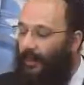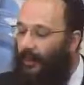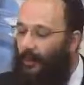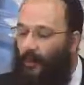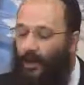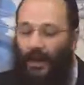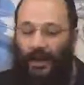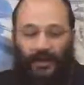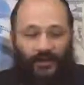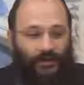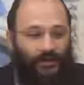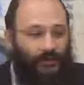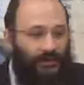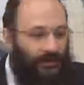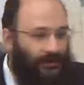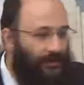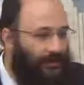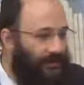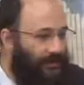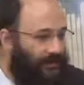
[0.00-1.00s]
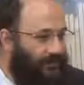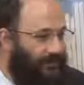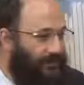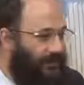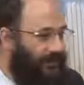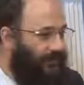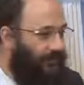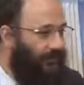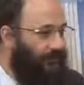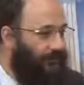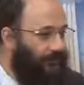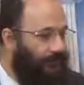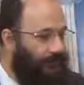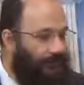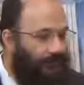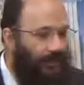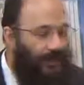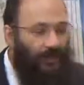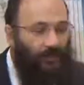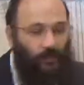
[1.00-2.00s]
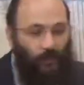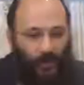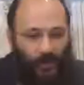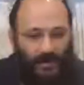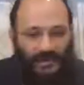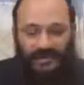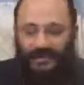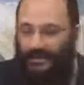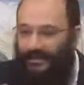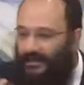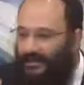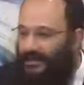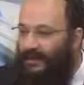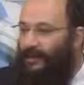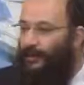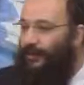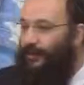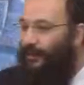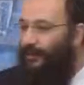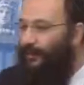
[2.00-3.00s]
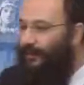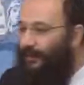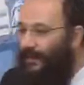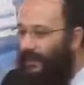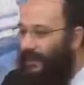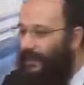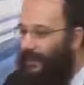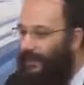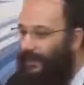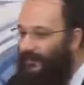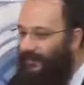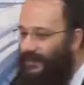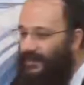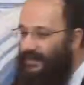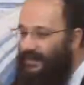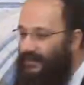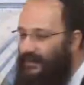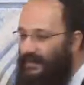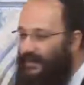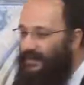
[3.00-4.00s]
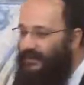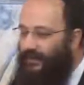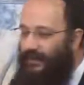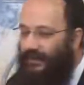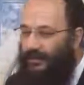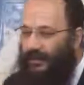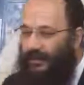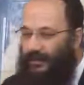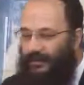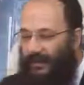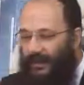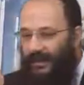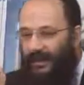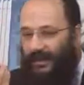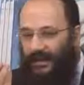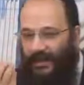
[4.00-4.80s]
why do we do this mitzvah? And what is the deeper meaning of this mitzvah that